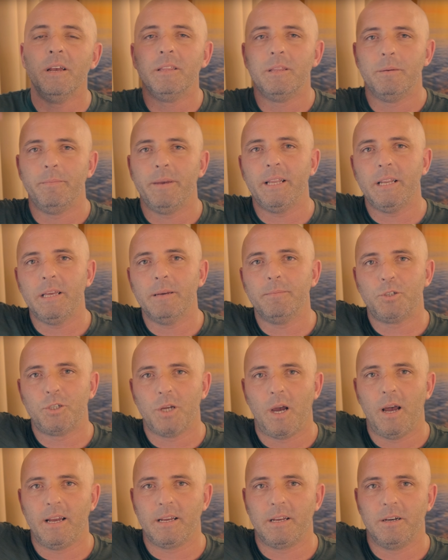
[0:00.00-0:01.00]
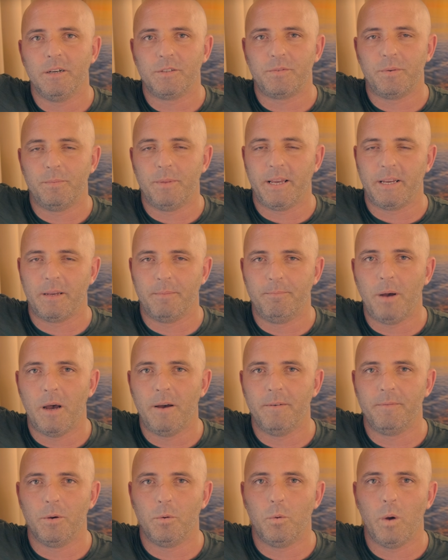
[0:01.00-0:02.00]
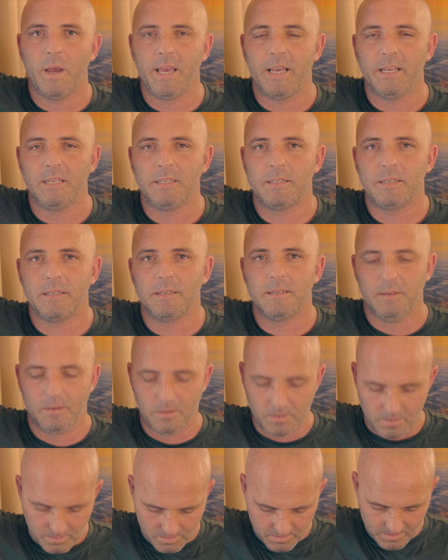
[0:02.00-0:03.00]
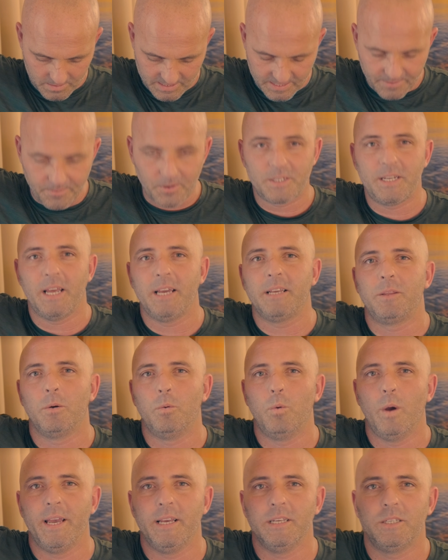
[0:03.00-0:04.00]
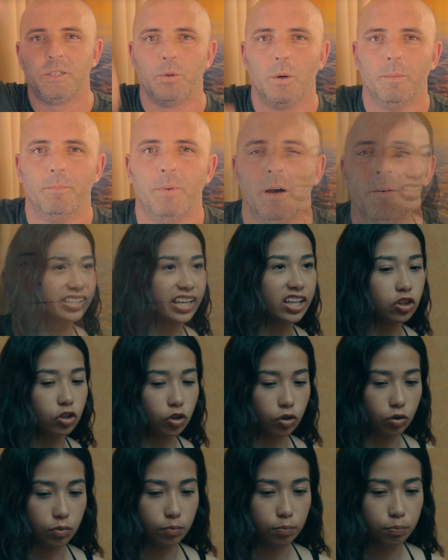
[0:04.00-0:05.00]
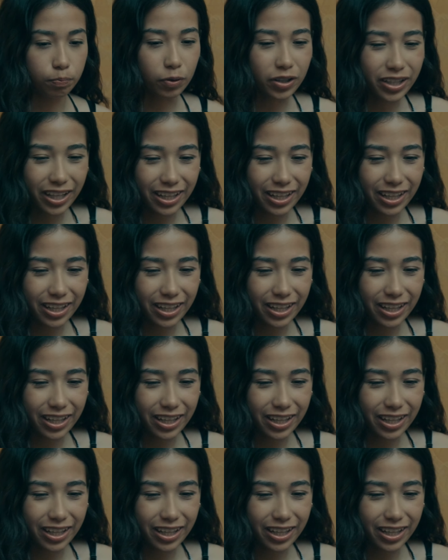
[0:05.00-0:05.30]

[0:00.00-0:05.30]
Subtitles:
The medium shot goes from like above the waist, or give or take the waist, to above the head,